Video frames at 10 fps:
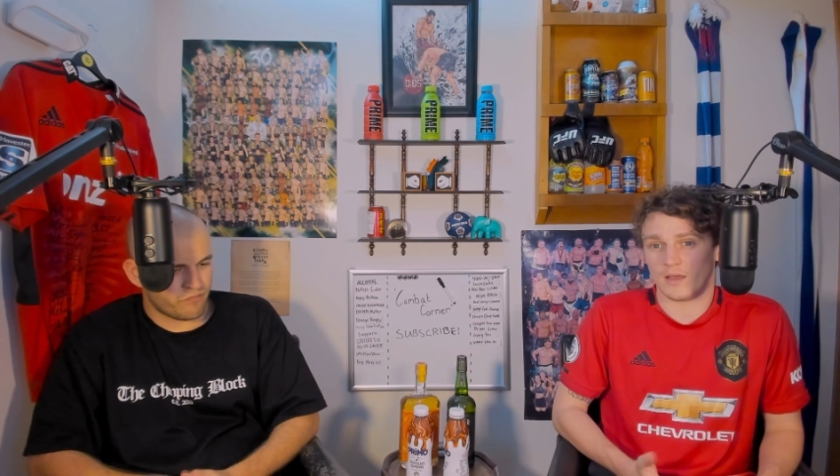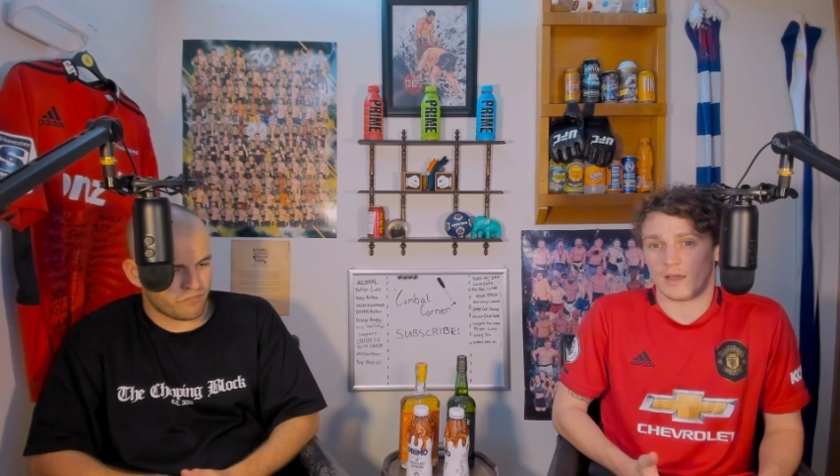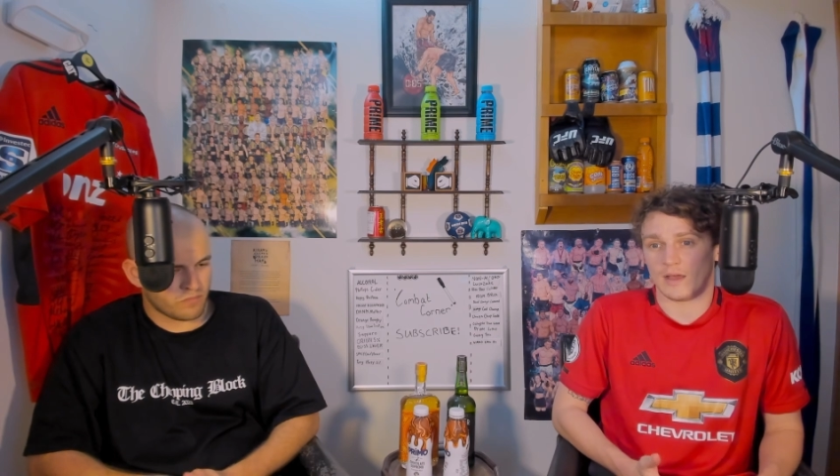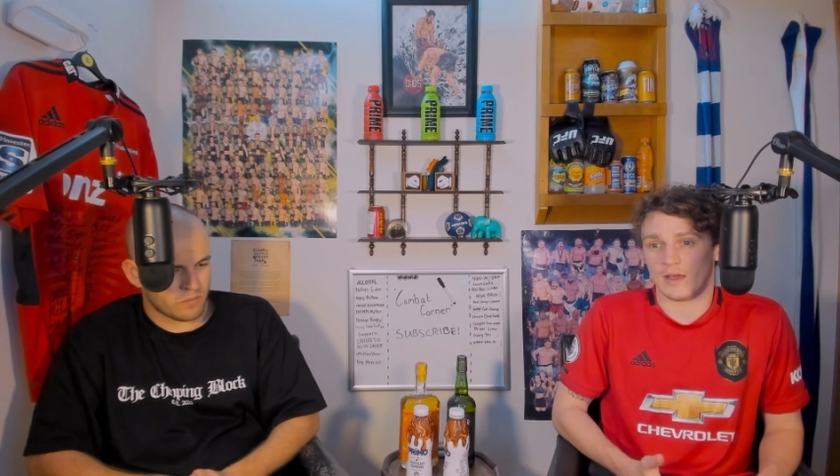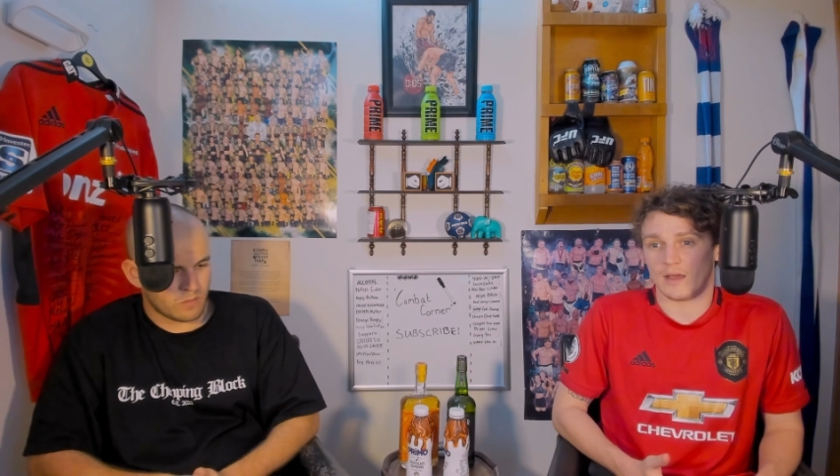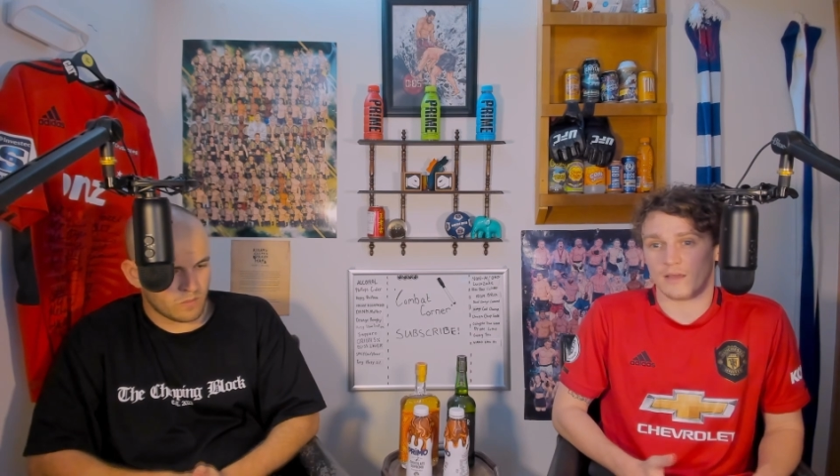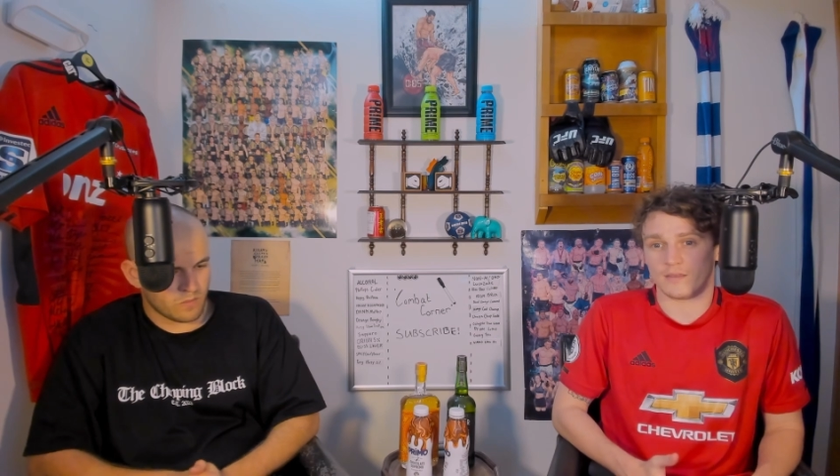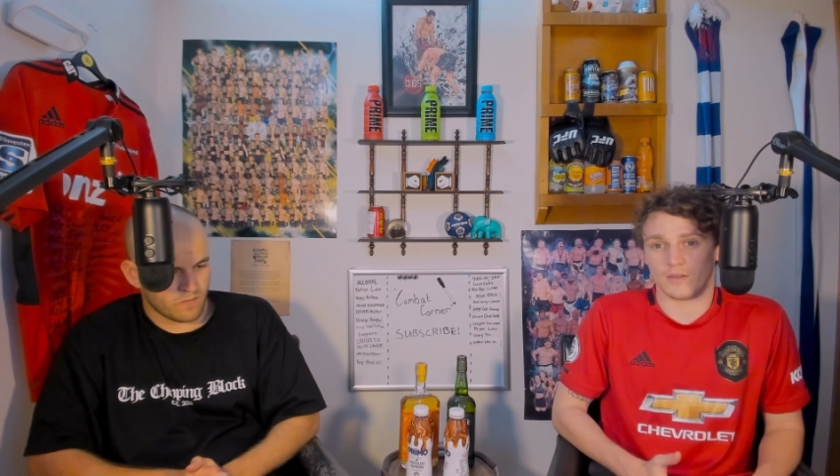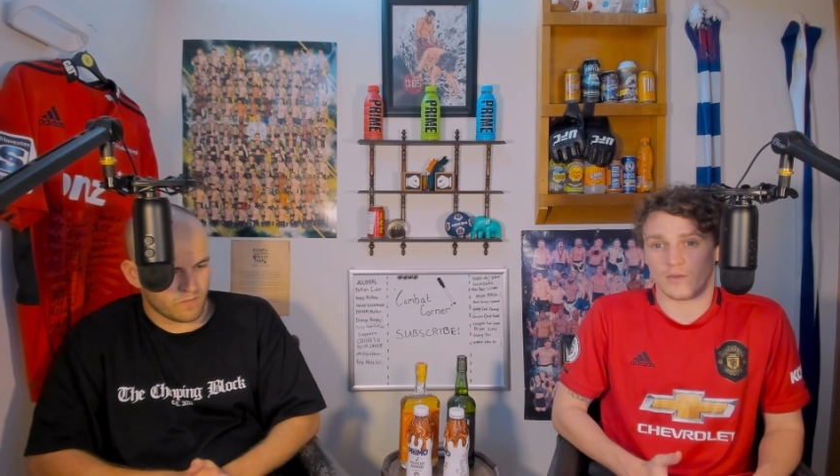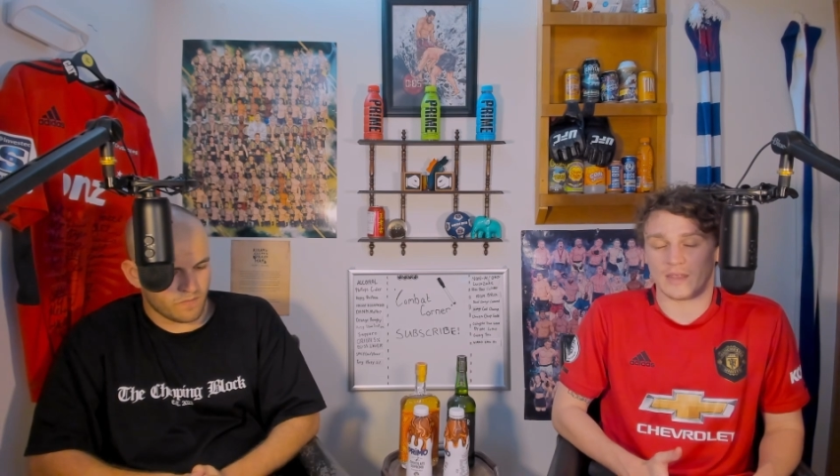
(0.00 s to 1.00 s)

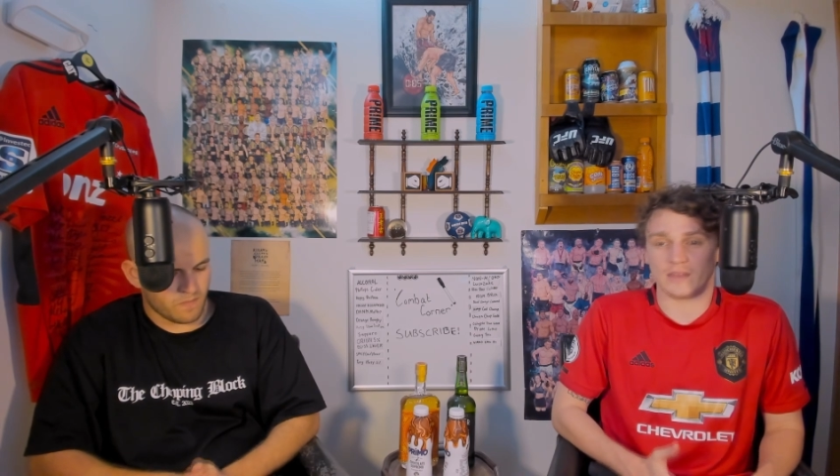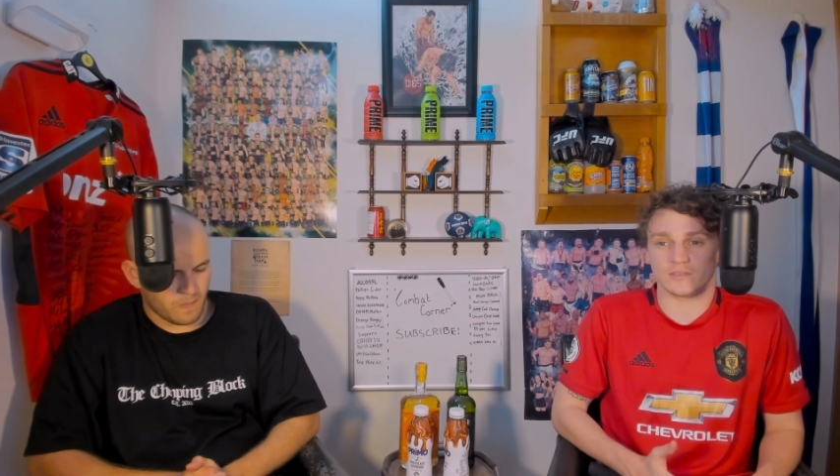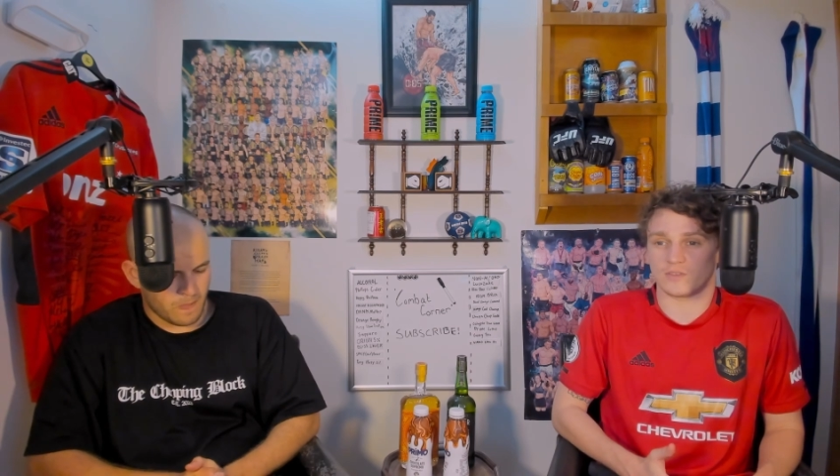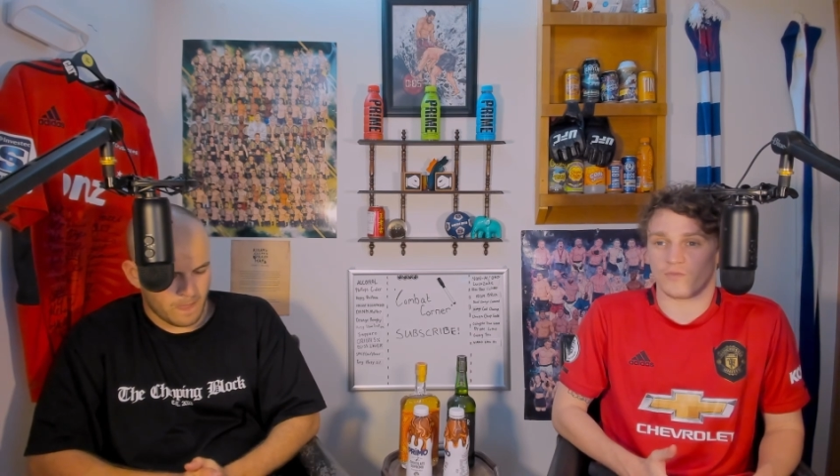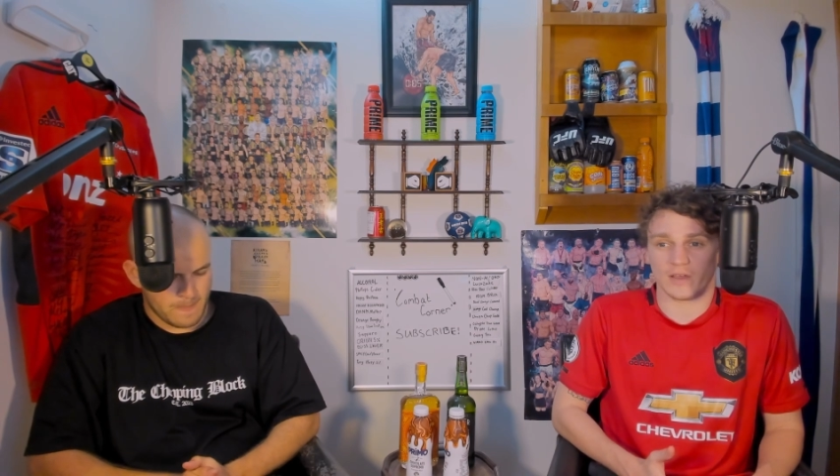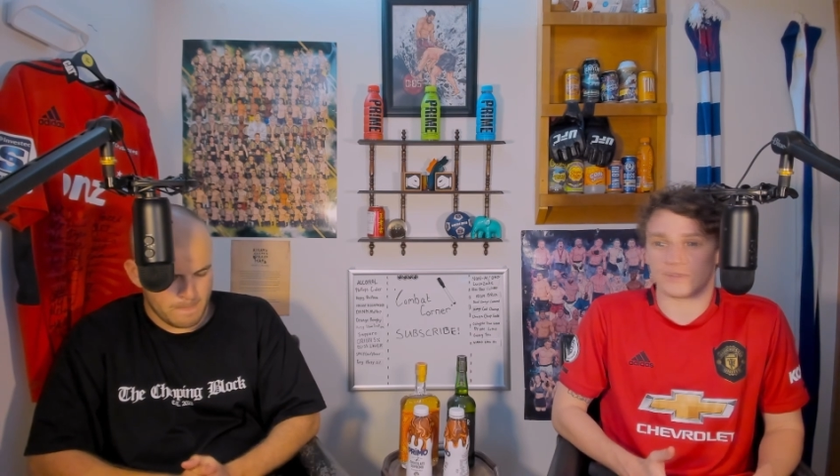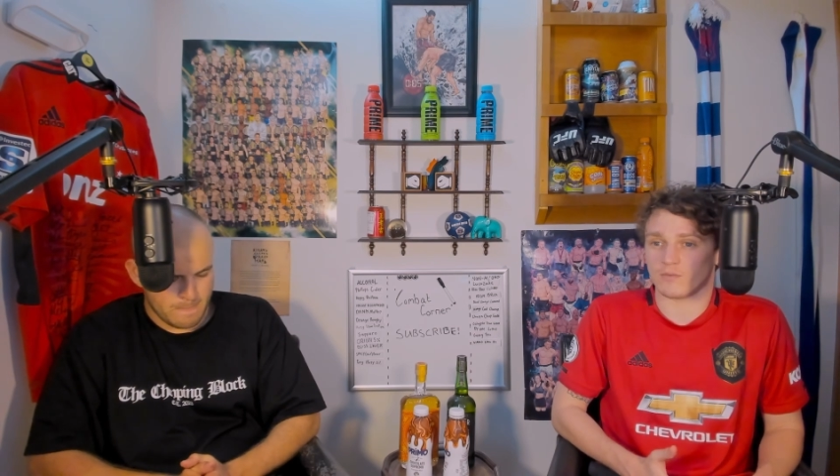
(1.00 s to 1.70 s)
He needs to fight